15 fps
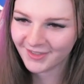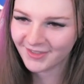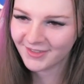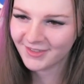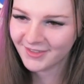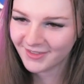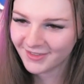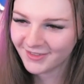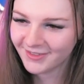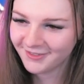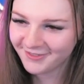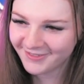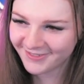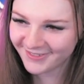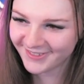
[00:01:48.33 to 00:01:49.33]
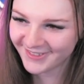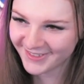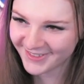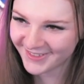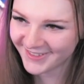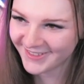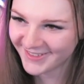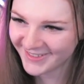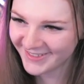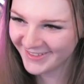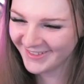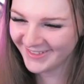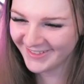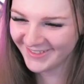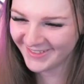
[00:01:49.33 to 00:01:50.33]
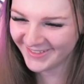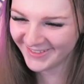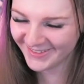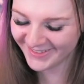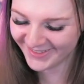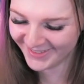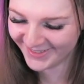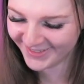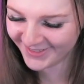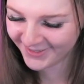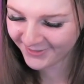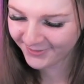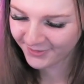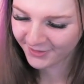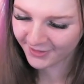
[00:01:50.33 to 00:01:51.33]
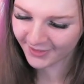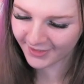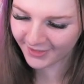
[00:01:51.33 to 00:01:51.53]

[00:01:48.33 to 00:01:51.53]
Nobody speaks.